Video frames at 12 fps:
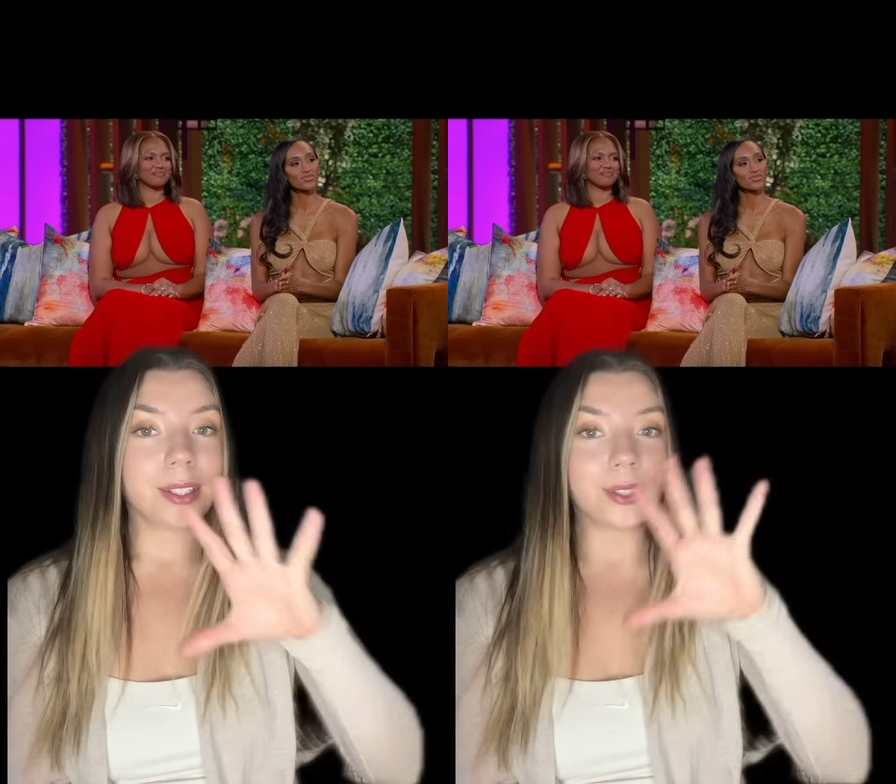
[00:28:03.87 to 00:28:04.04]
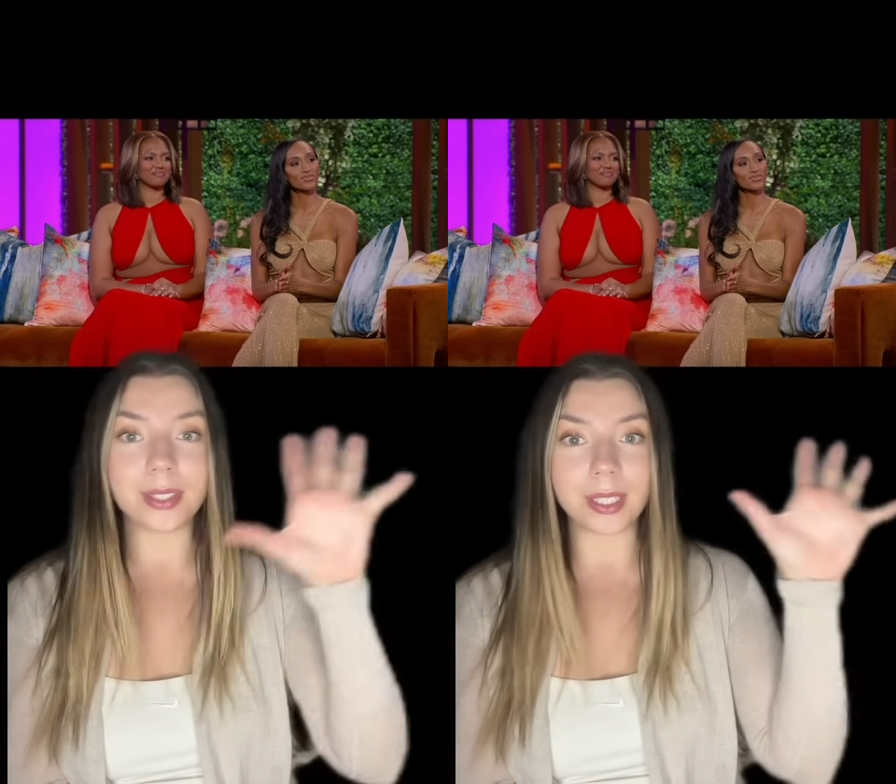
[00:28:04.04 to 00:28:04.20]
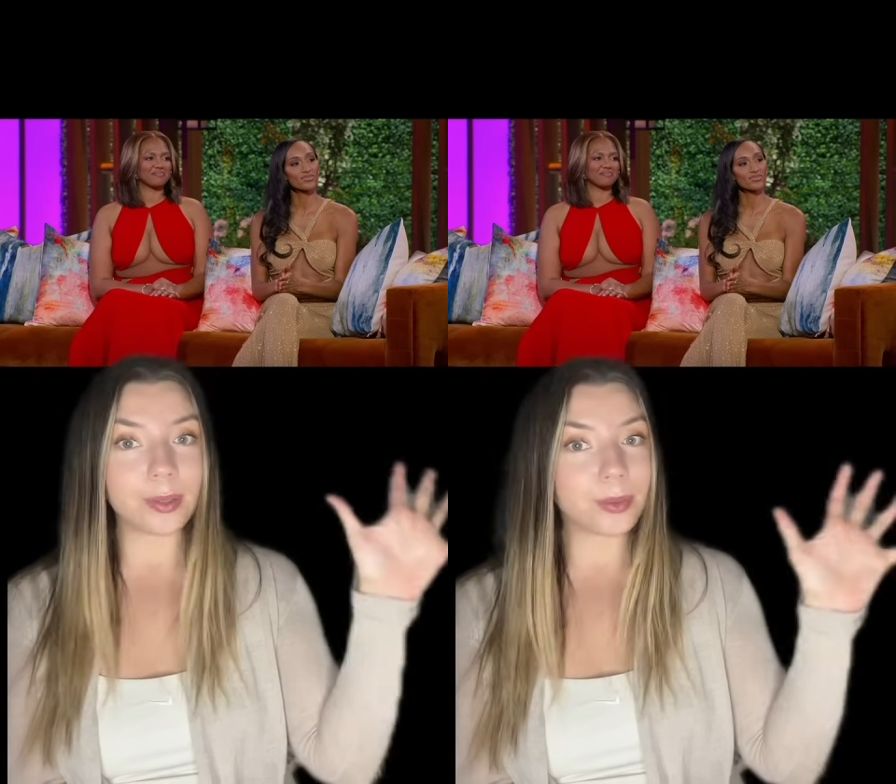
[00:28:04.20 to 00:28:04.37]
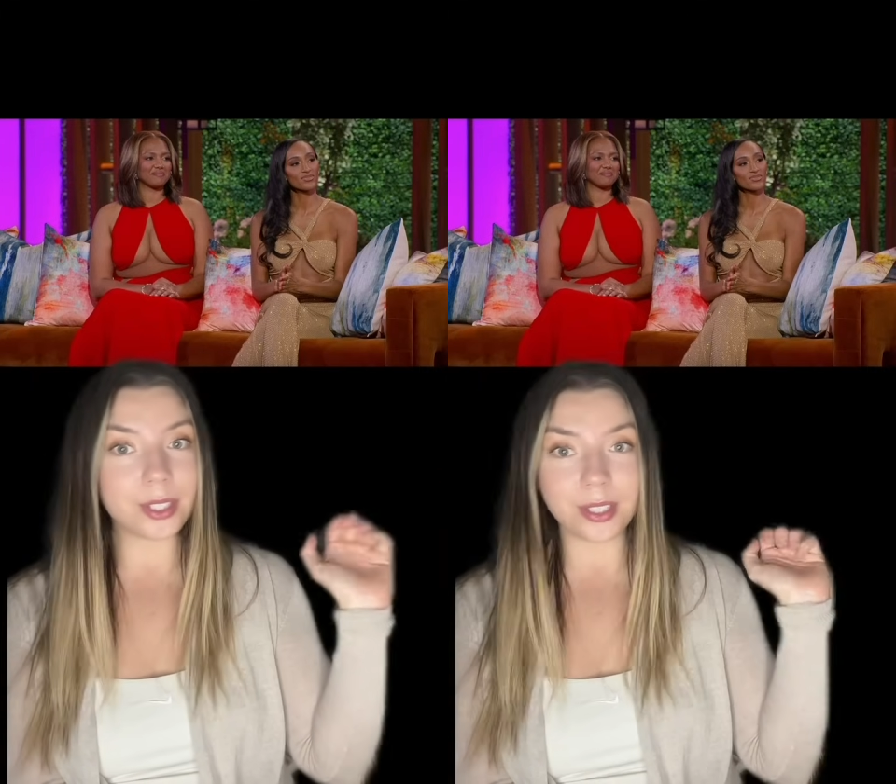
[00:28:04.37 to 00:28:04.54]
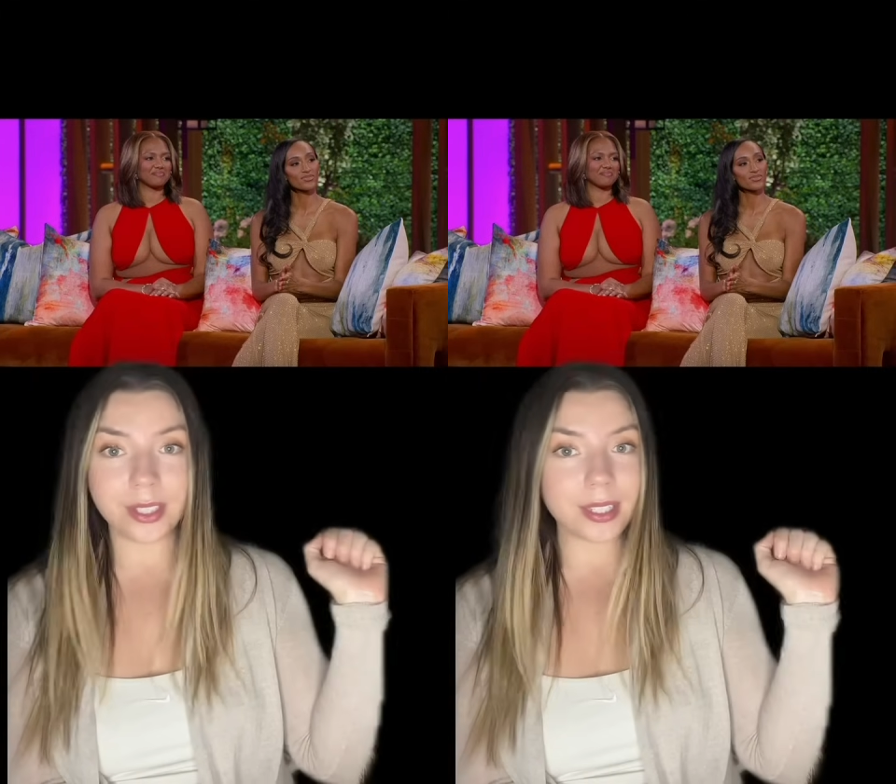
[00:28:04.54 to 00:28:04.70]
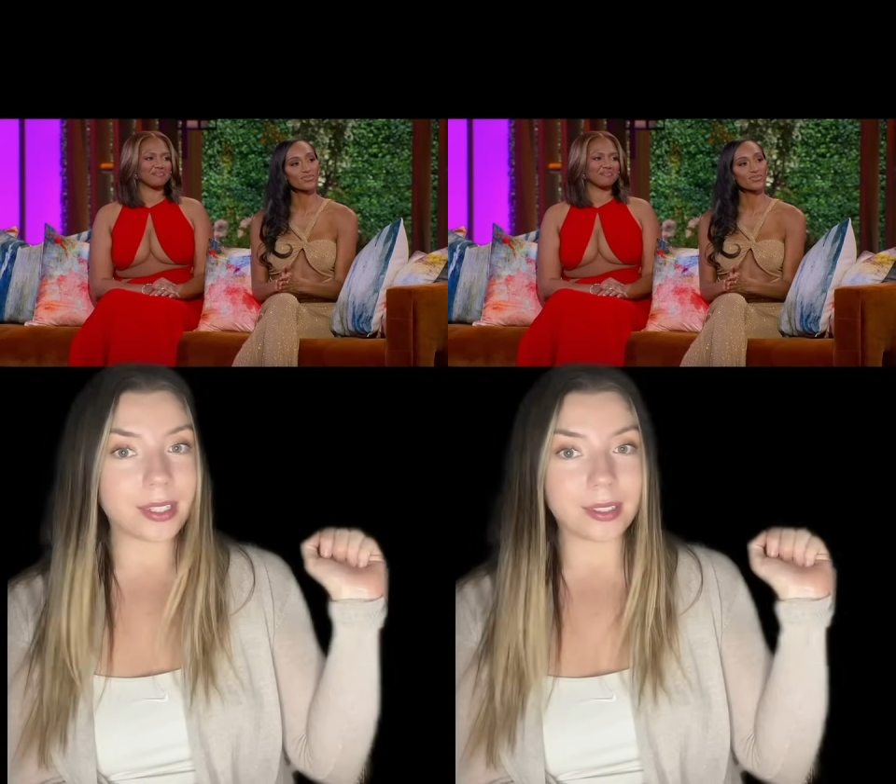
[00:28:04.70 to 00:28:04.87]
You said what
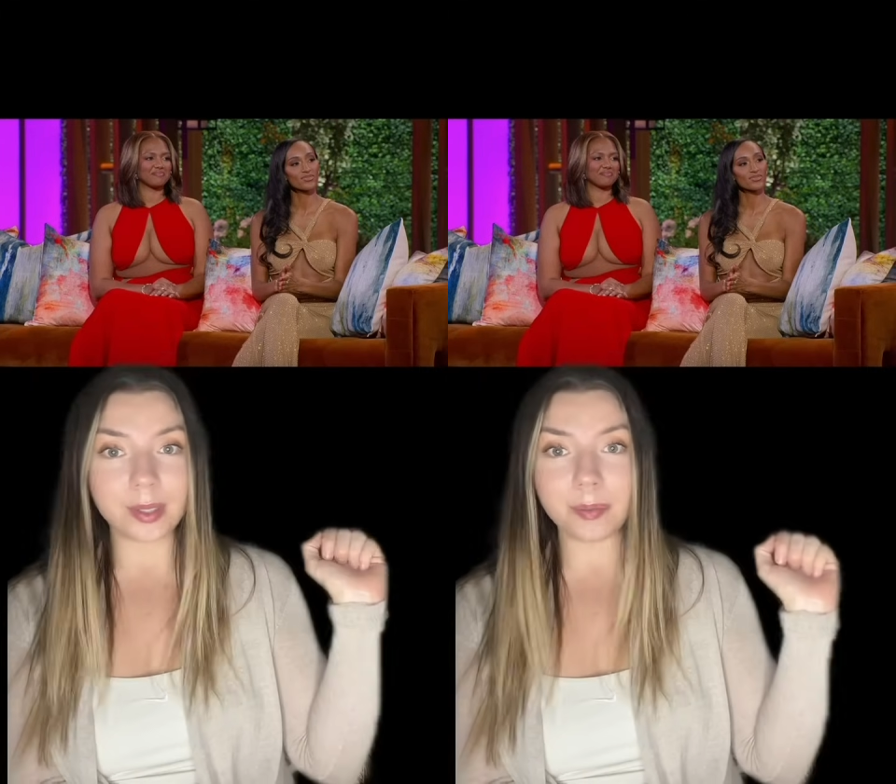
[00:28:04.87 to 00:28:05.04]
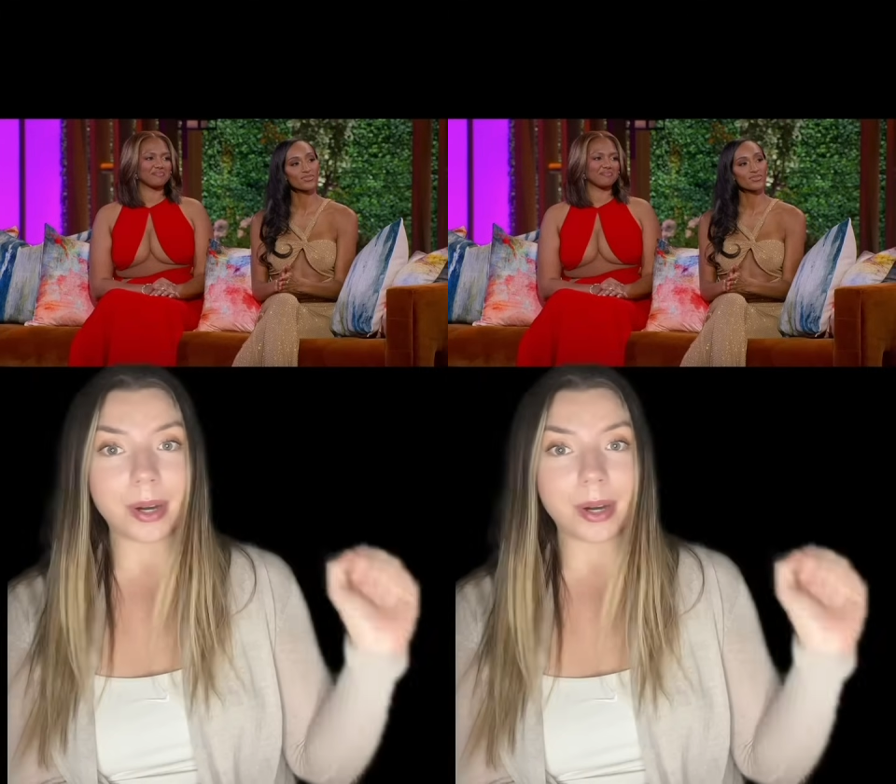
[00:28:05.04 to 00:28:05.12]
you said in the